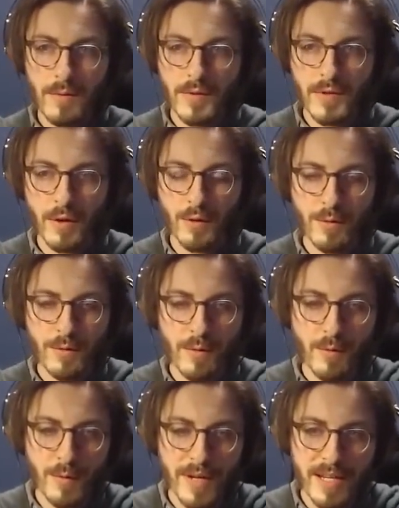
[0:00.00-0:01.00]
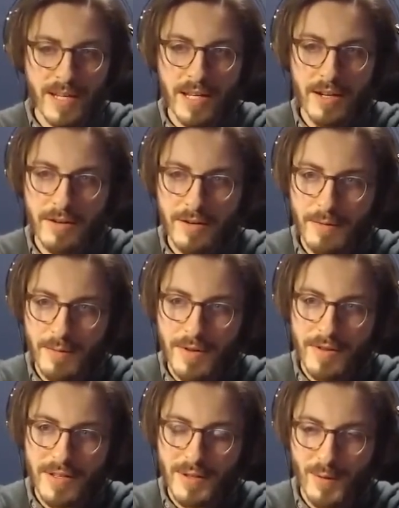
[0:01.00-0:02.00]
So we can hear
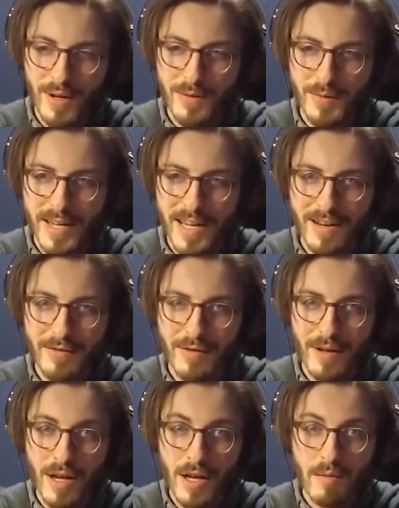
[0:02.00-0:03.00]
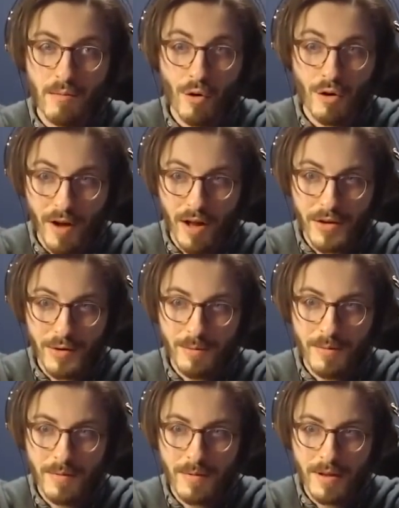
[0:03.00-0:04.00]
with this one, we have more volume.
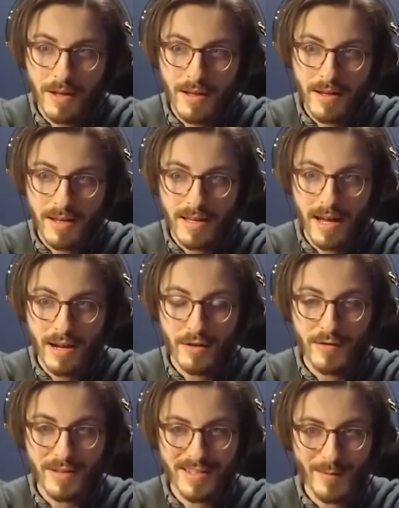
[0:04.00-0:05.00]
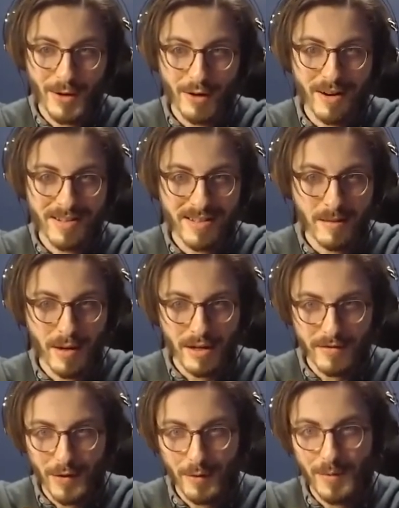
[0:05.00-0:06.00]
I don't know if that's coming across in the
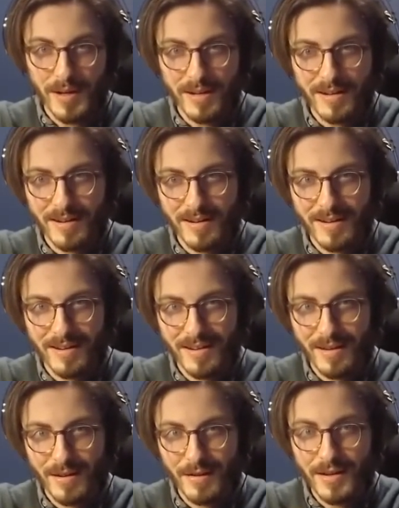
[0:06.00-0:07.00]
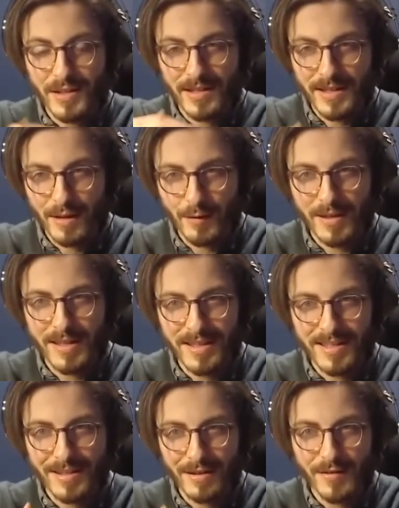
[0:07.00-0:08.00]
microphone, but this
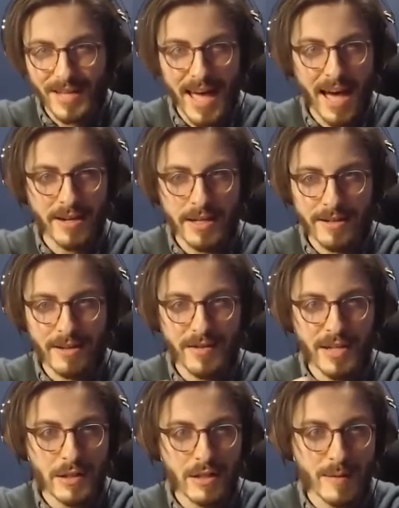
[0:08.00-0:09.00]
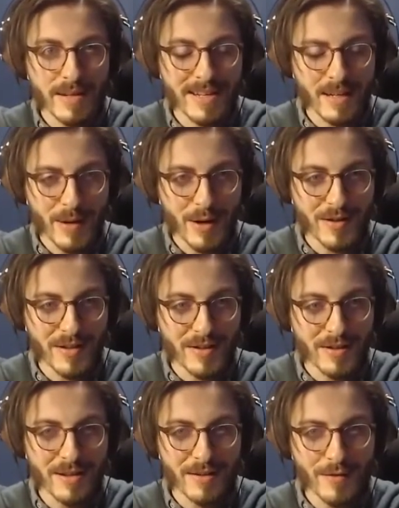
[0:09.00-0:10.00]
is sort of a canon of an instrument in comparison
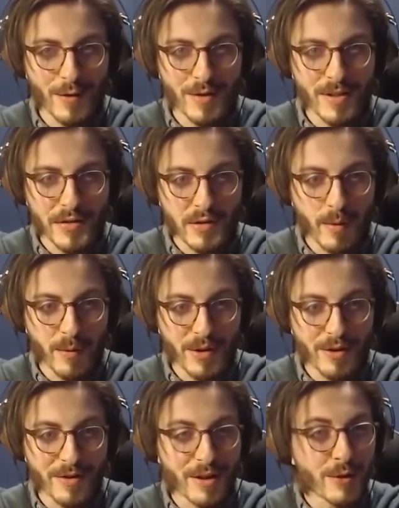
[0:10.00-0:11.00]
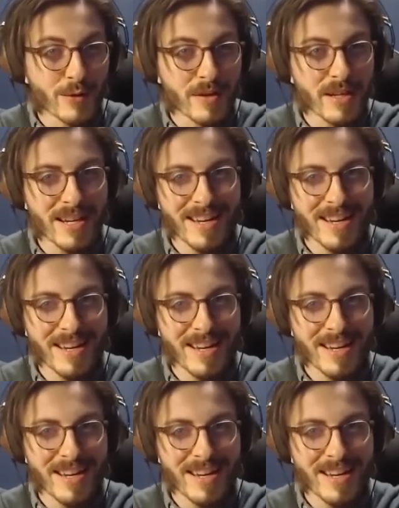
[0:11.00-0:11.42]
to the first instrument we heard, the lute.